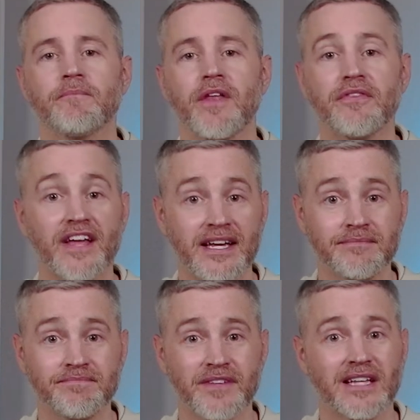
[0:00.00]

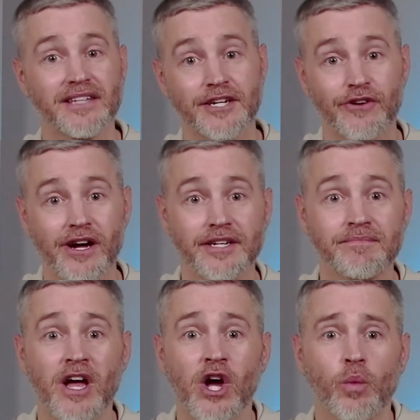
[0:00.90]
Then, later
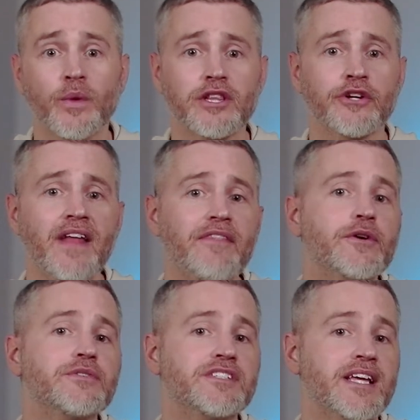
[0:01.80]
on, we learned that
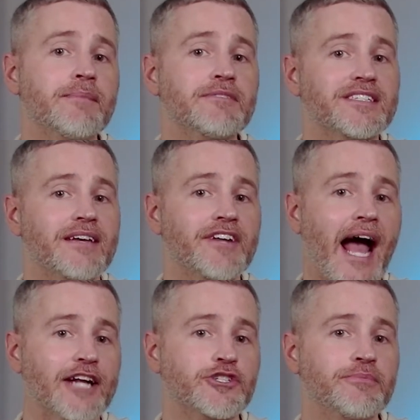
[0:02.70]
those same 7
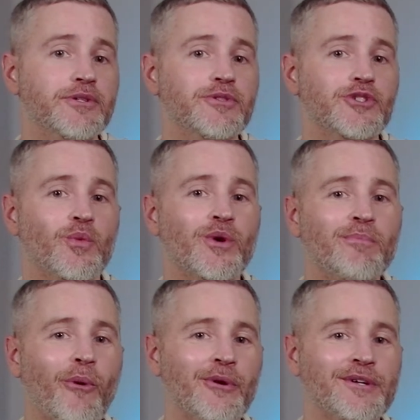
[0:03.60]
attributes were
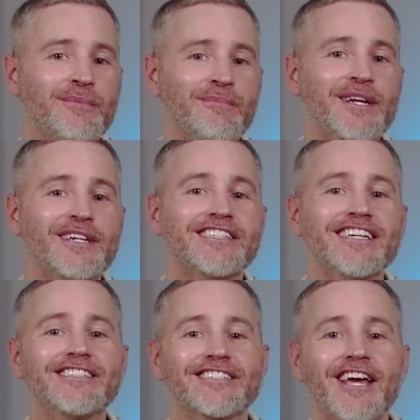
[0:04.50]
important because
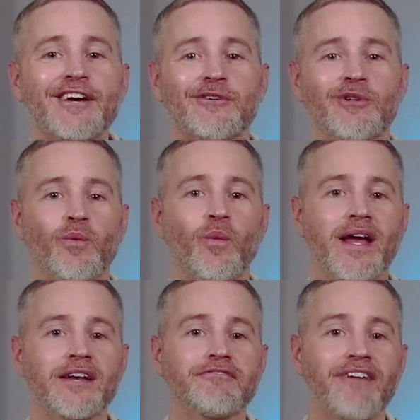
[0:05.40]
they scale
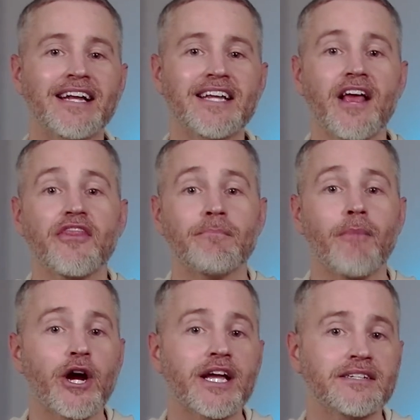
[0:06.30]
when finding the
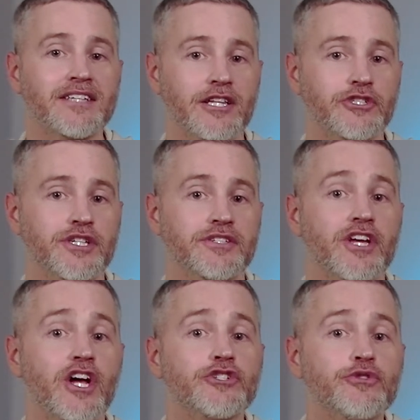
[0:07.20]
market
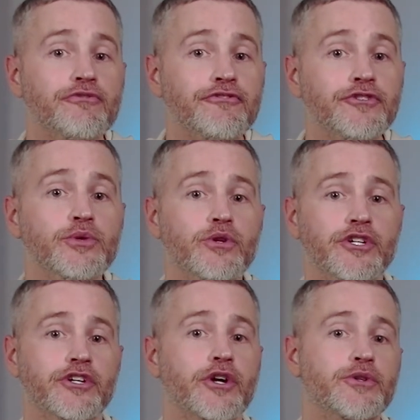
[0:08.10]
intelligence to fuel
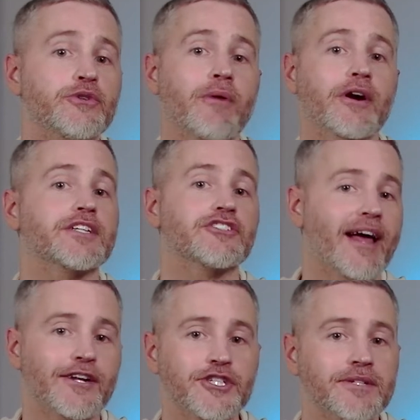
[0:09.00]
your go-to-market
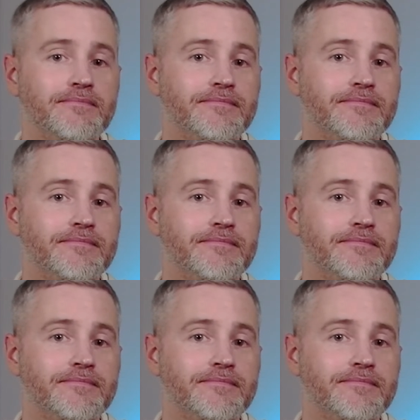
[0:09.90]
strategy.